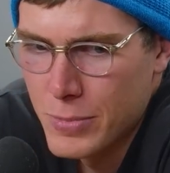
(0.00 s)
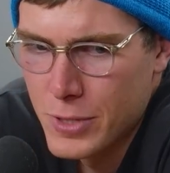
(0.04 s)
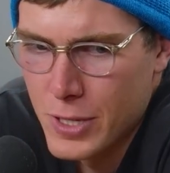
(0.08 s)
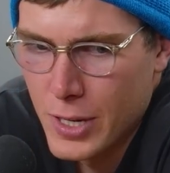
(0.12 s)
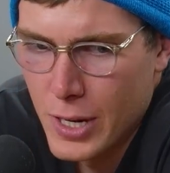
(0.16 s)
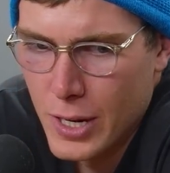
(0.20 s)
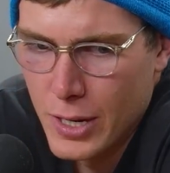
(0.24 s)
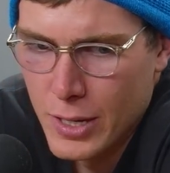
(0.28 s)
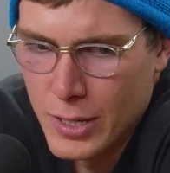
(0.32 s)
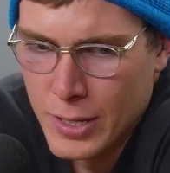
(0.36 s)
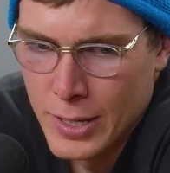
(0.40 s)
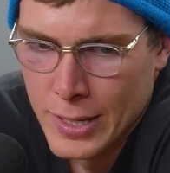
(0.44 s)

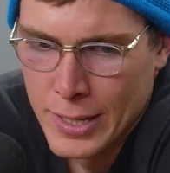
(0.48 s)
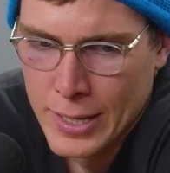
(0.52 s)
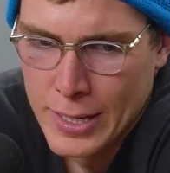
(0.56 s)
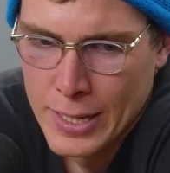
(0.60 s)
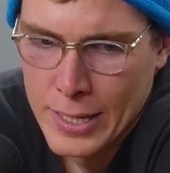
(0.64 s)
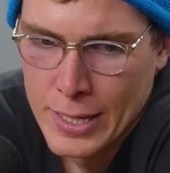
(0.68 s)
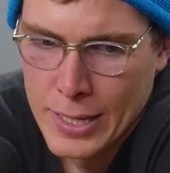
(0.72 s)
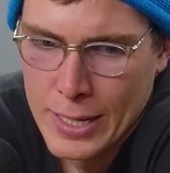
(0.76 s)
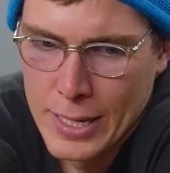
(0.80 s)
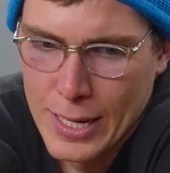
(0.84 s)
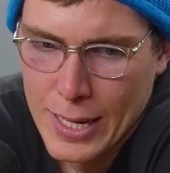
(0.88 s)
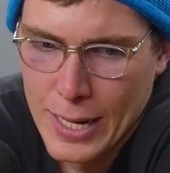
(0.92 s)
So
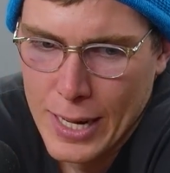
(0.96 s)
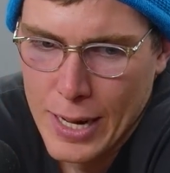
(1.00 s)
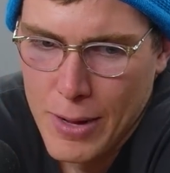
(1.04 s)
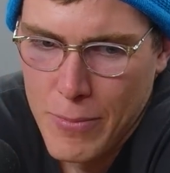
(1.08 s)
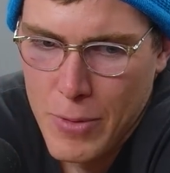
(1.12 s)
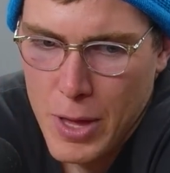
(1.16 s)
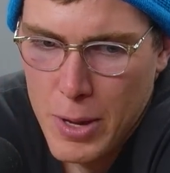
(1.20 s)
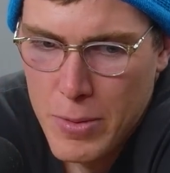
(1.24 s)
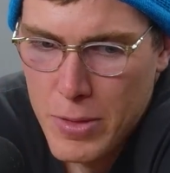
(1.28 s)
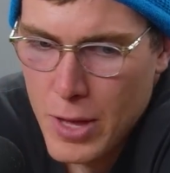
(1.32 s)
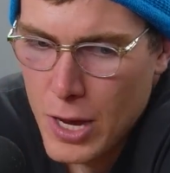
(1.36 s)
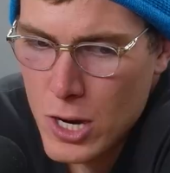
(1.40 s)

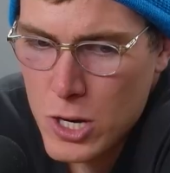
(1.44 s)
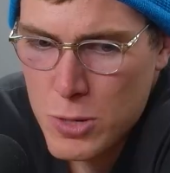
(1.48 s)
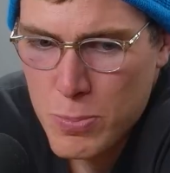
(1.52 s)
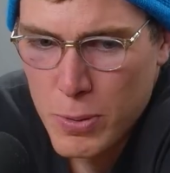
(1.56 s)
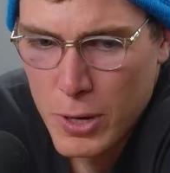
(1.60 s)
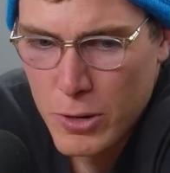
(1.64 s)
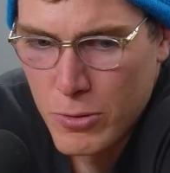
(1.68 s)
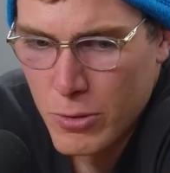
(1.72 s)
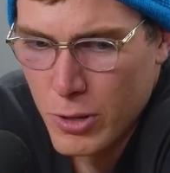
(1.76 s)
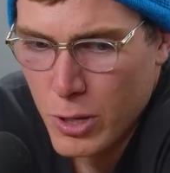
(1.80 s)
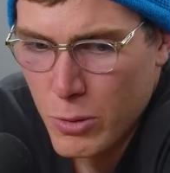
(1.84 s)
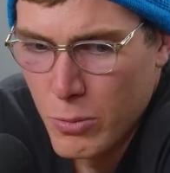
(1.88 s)
they just
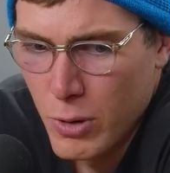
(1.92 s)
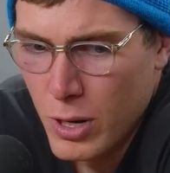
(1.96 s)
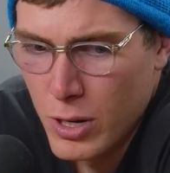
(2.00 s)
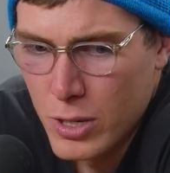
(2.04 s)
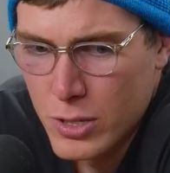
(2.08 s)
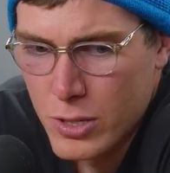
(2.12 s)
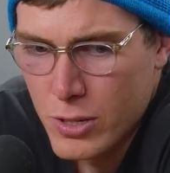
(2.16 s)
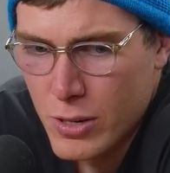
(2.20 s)
played really well.